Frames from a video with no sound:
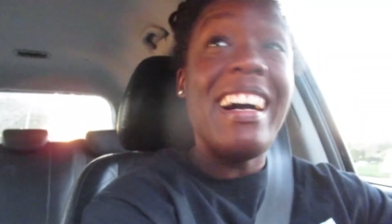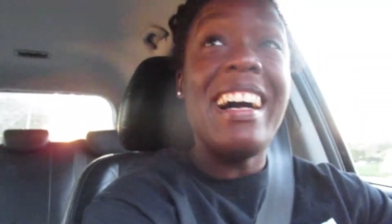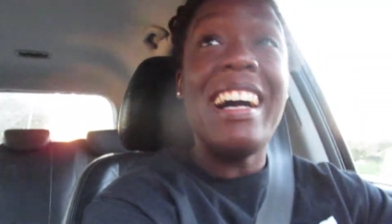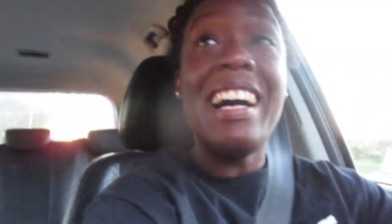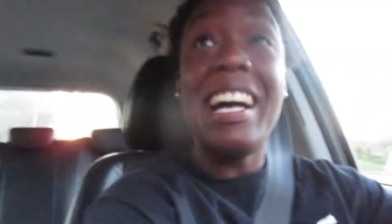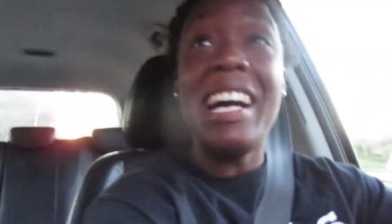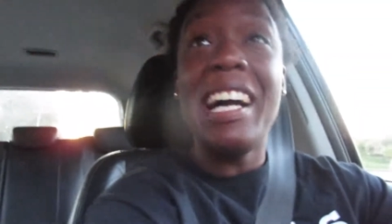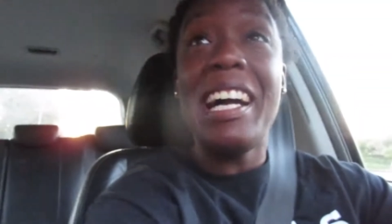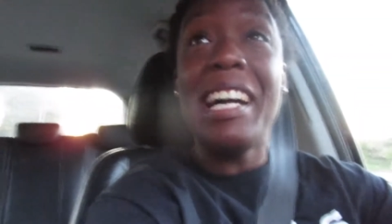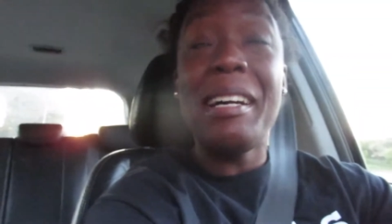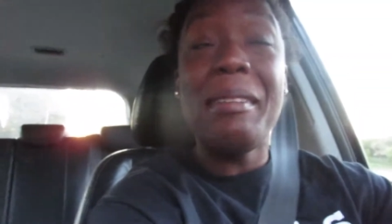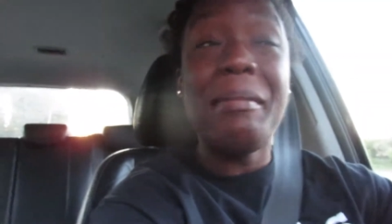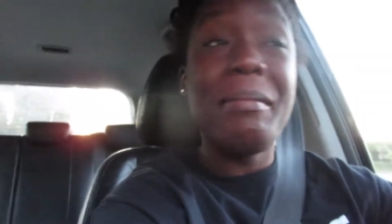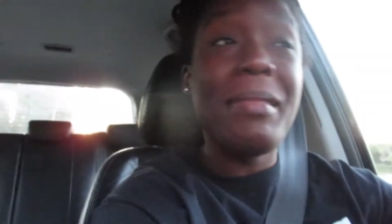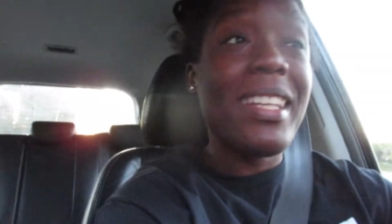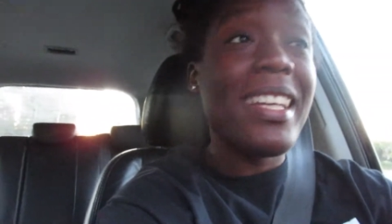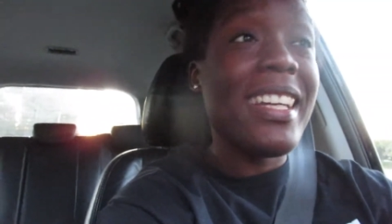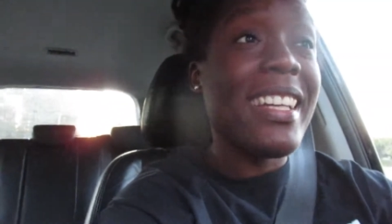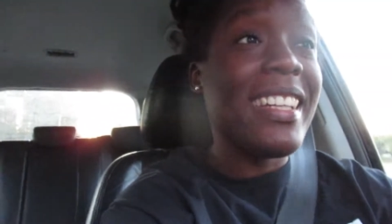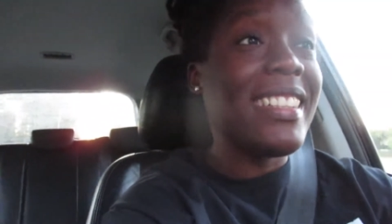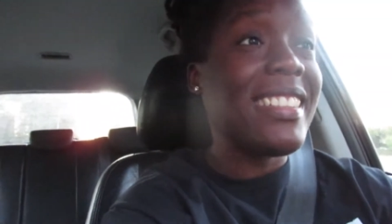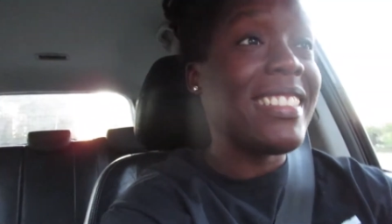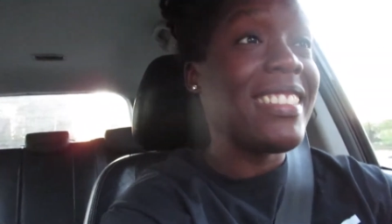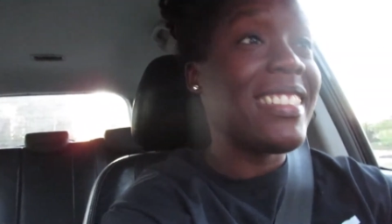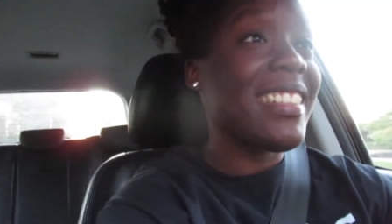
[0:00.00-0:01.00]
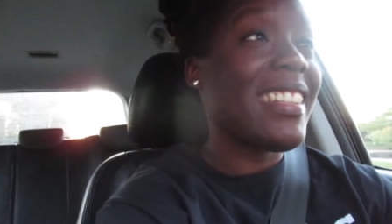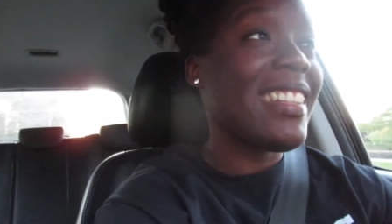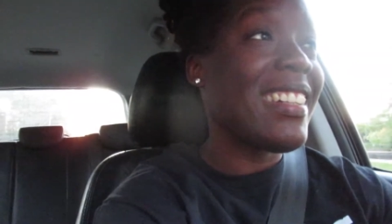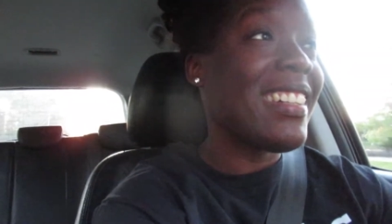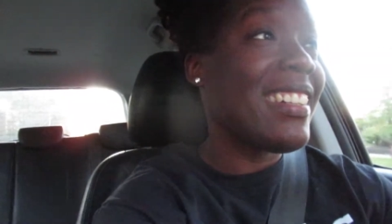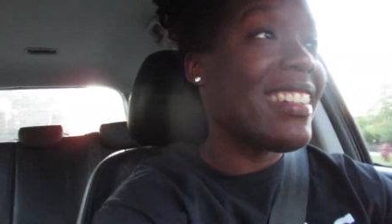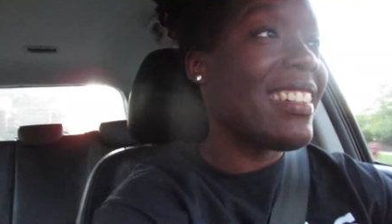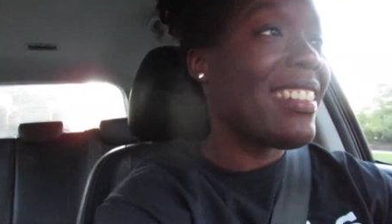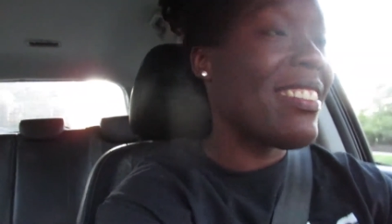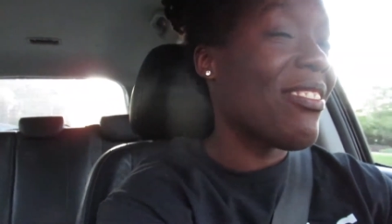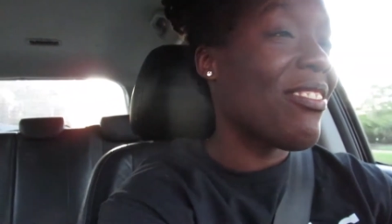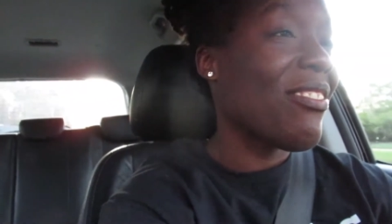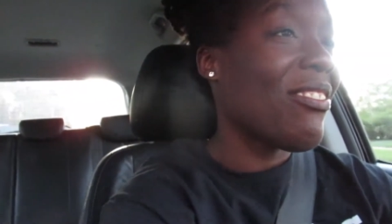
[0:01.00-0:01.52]
I am late.
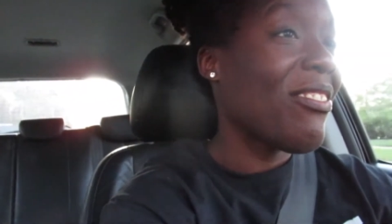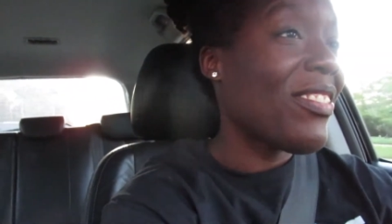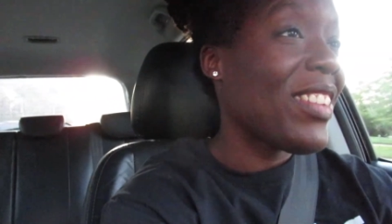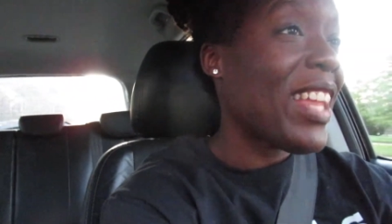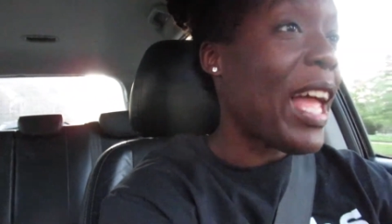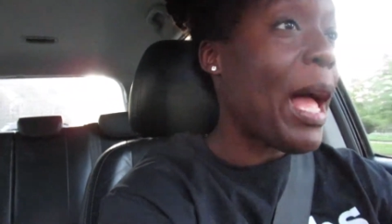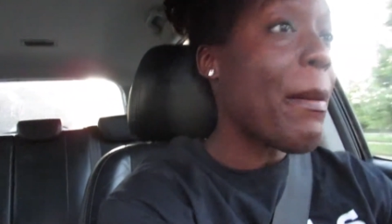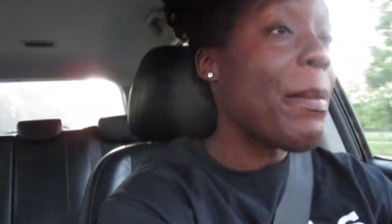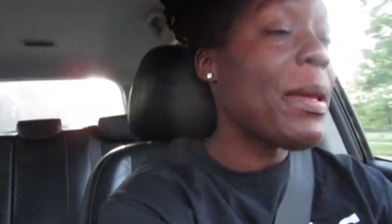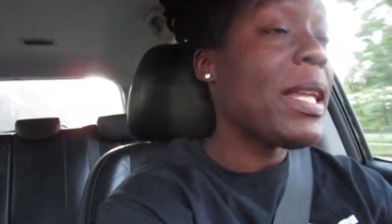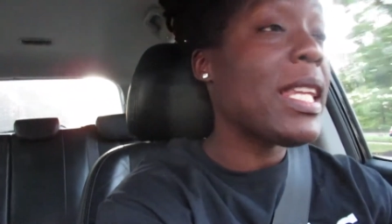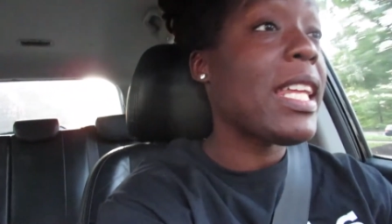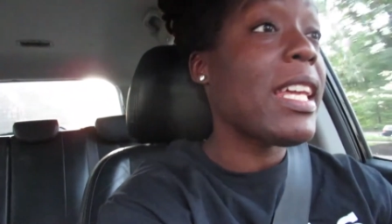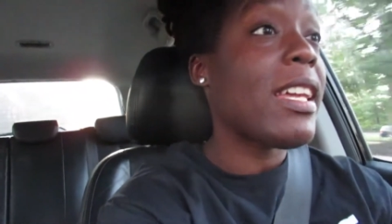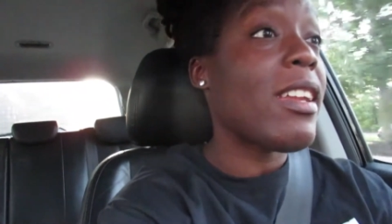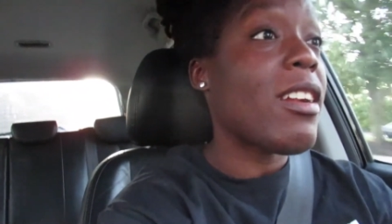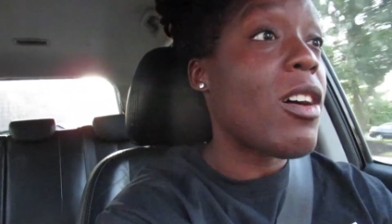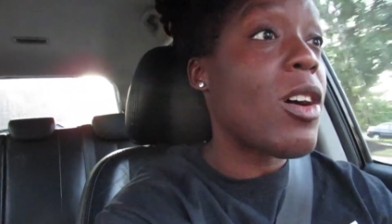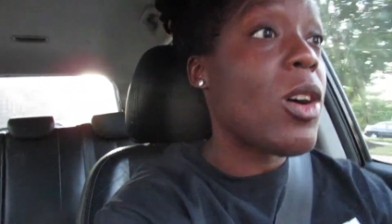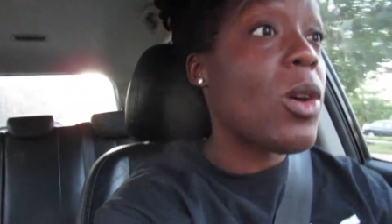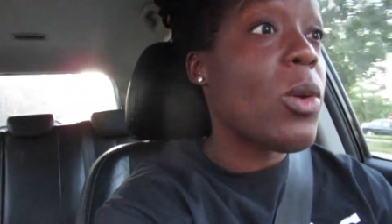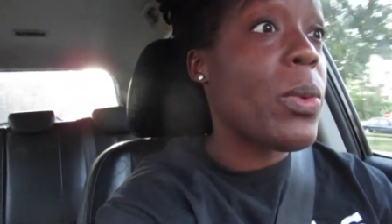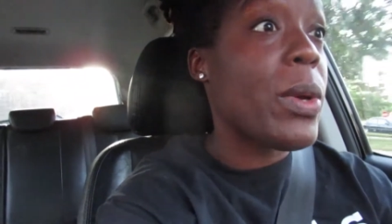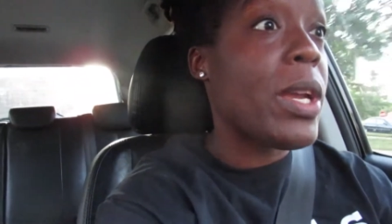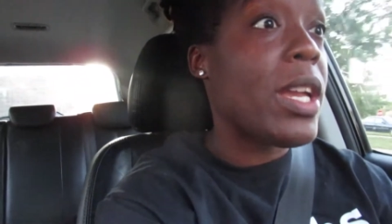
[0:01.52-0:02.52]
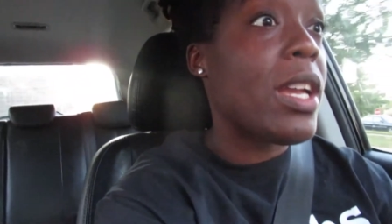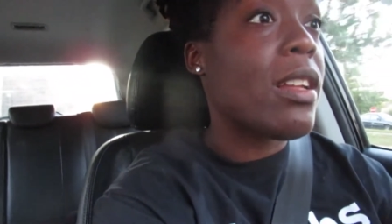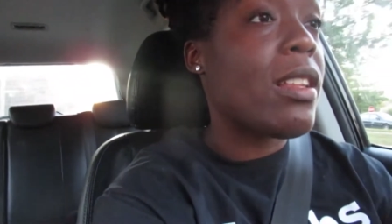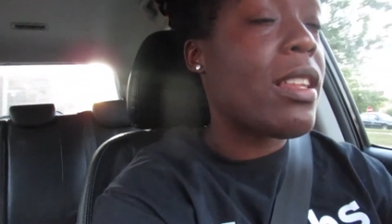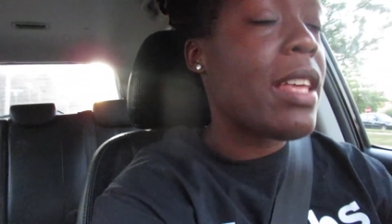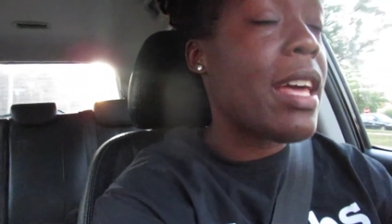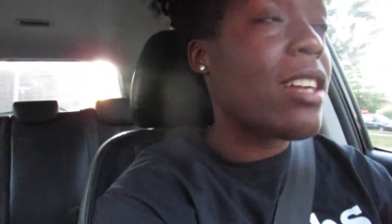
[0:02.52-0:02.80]
I've been late all week,